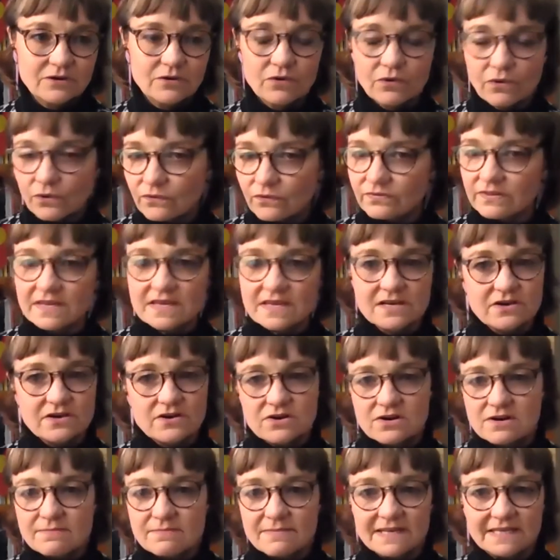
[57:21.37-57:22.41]
All the
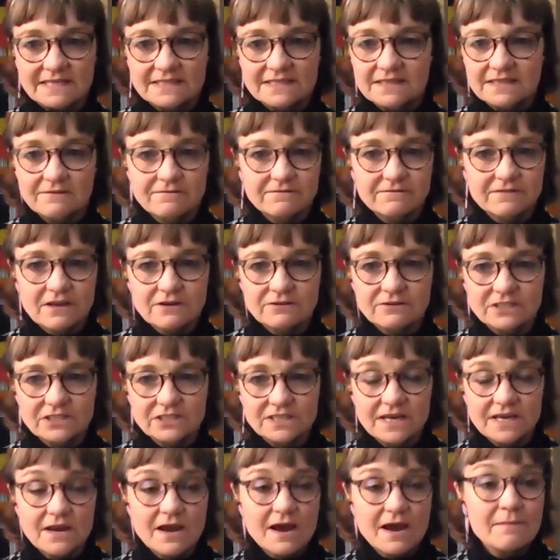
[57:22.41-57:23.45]
economies that have
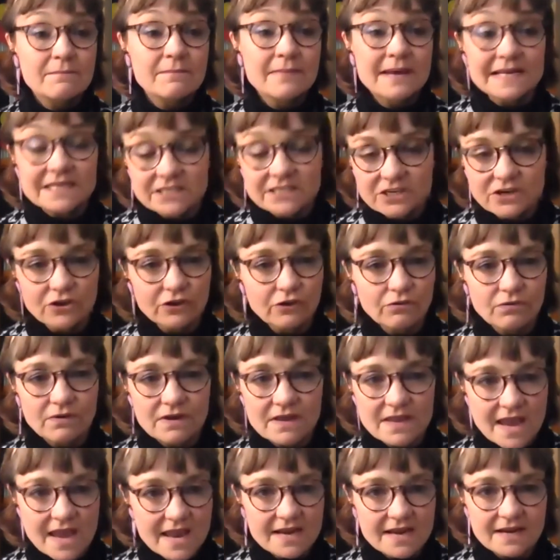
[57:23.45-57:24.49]
flourished here, imagine a
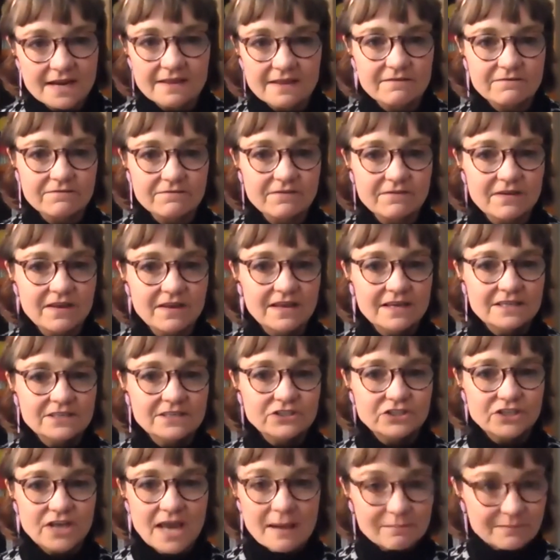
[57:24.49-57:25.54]
creative
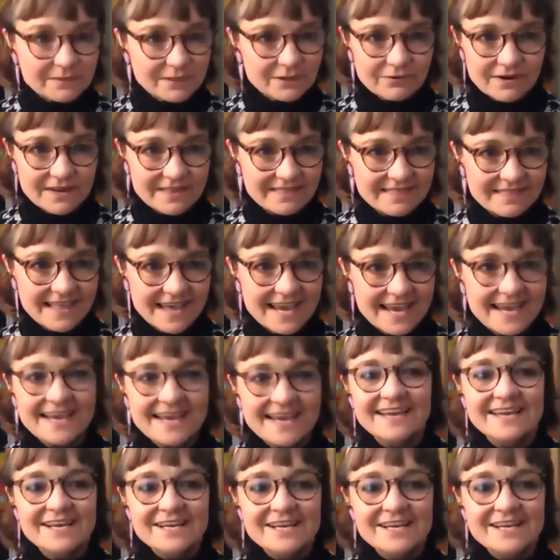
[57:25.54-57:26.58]
chapter in
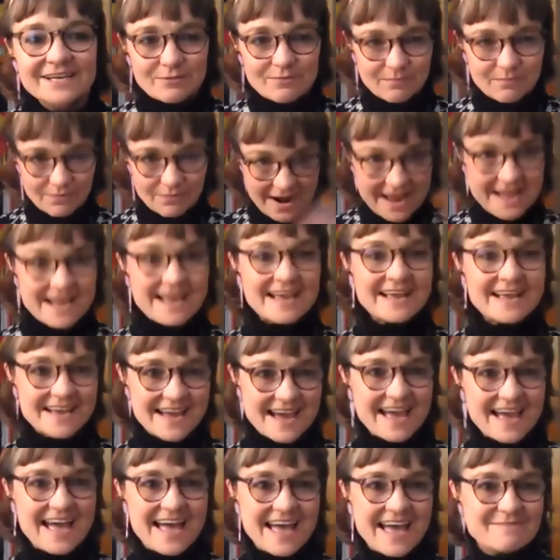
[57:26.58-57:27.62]
there to
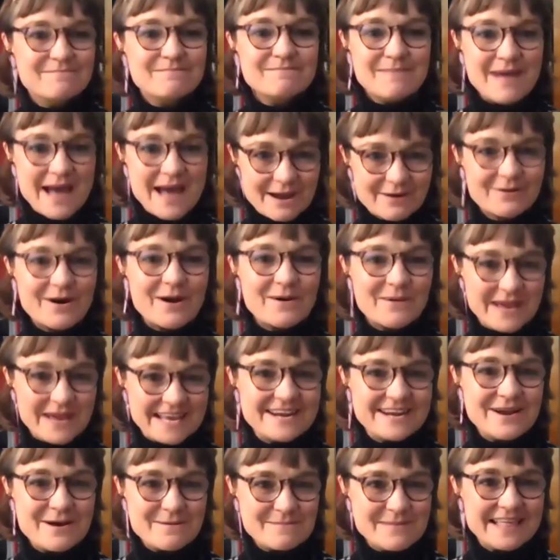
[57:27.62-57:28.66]
bring
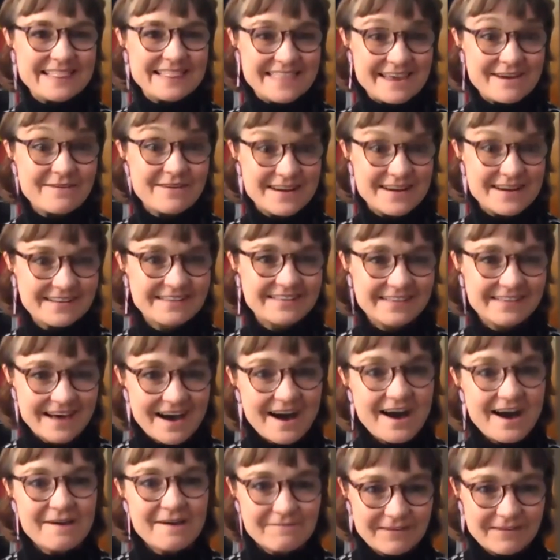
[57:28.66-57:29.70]
macroeconomic theory to
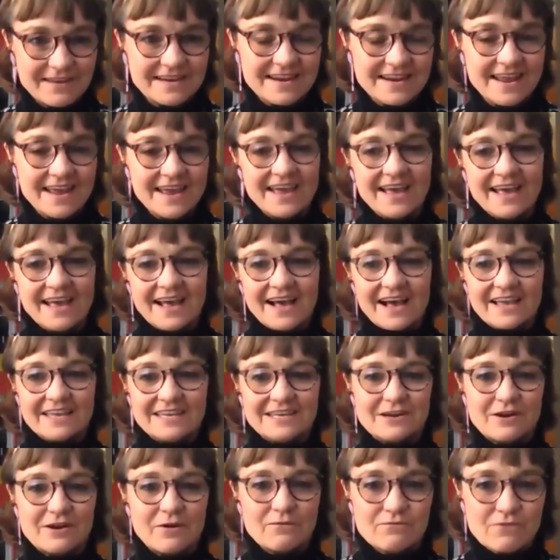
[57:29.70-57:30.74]
life in,
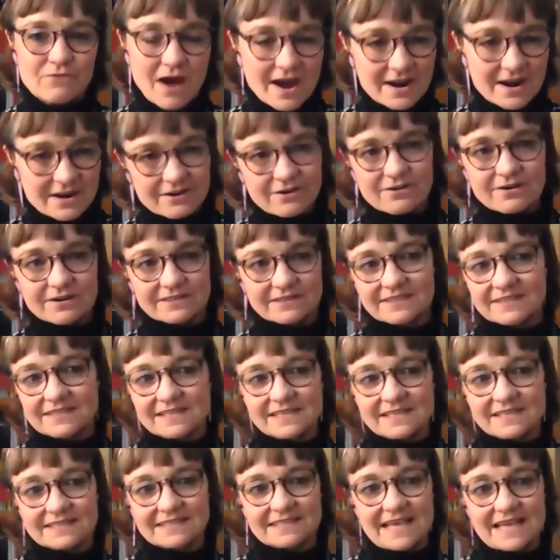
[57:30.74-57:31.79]
you know, right across
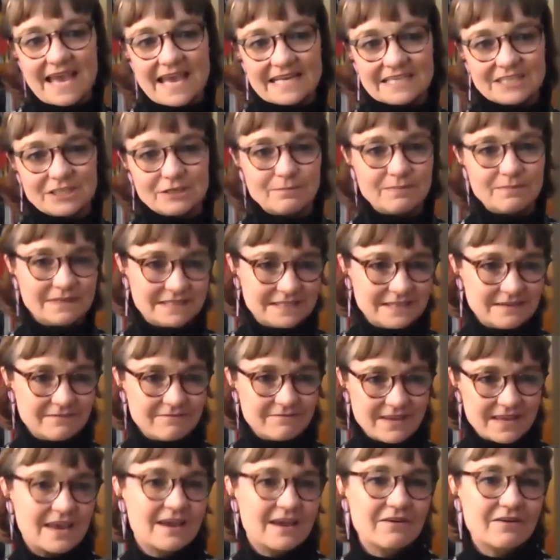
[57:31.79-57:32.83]
this Asia
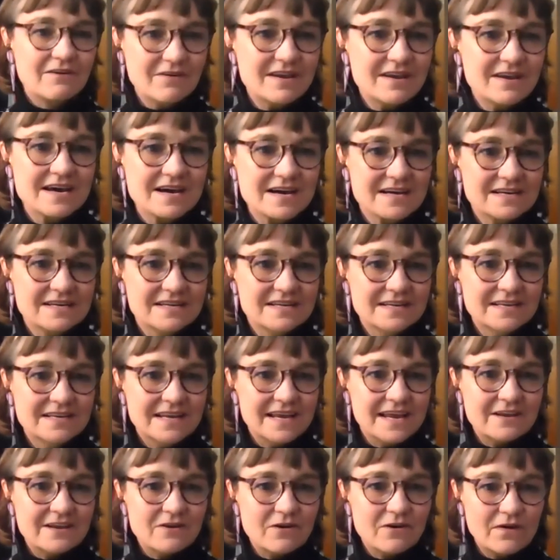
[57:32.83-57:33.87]
Pacific area
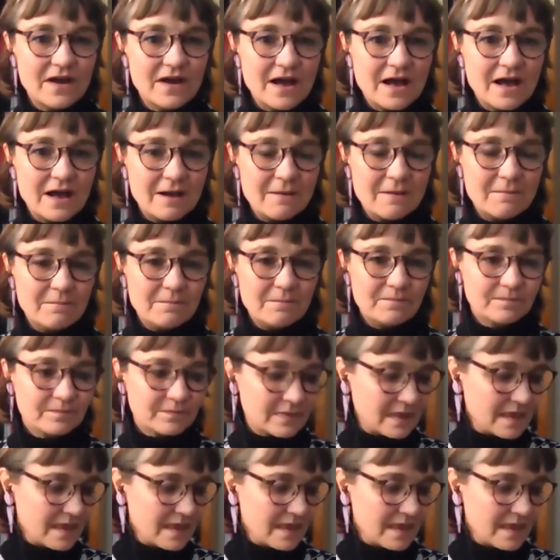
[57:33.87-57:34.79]
and um,